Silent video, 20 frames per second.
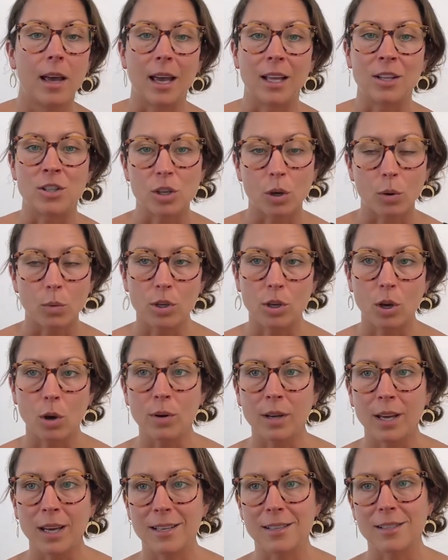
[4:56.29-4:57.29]
And so
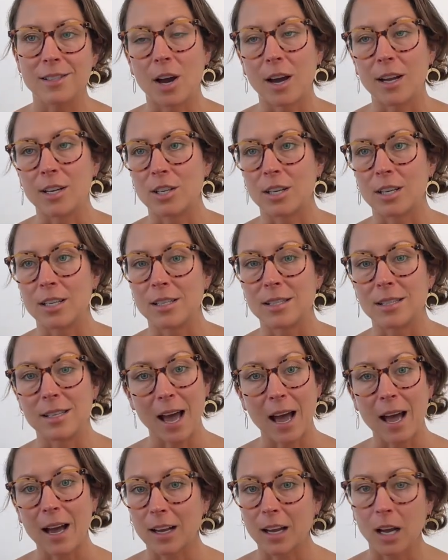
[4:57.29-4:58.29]
yoga is not just,
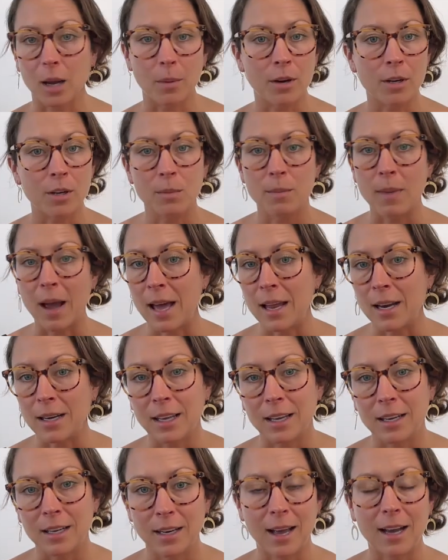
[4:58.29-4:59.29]
yeah, come on your mat
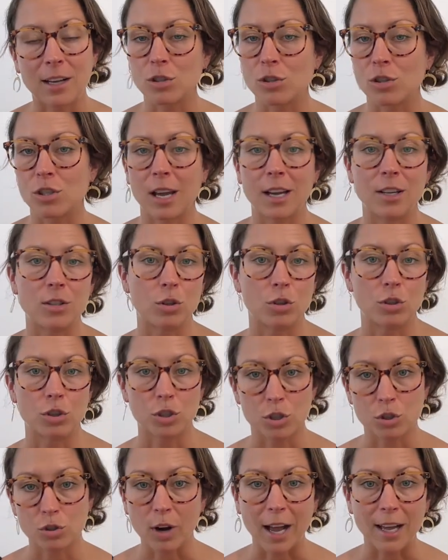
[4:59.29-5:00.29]
and get an exercise or
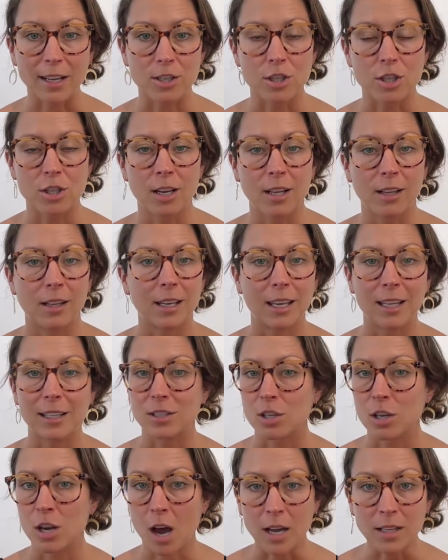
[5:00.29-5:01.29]
stretch. Like
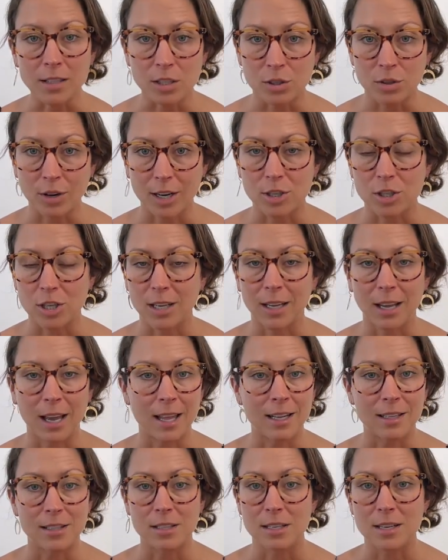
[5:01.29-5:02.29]
it's not stretching
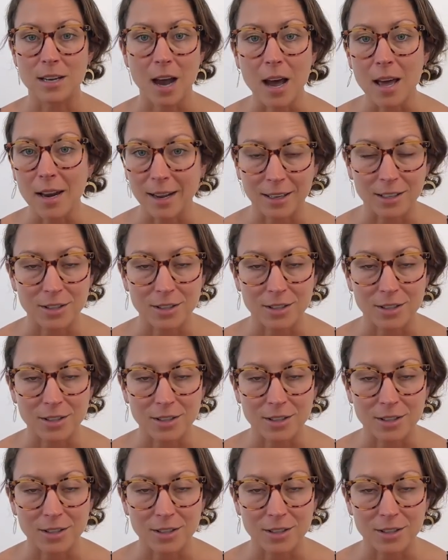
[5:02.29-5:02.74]
and it's not